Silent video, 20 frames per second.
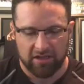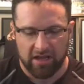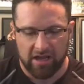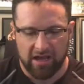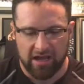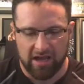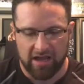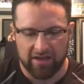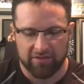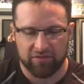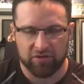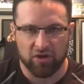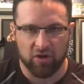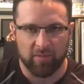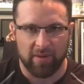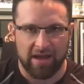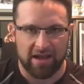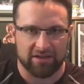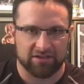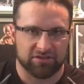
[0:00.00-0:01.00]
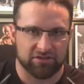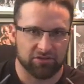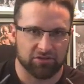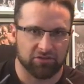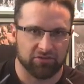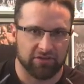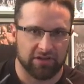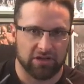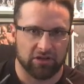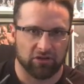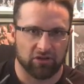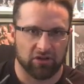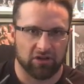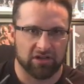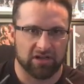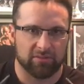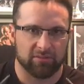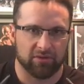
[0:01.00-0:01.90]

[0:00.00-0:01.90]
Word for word: If you go back to video log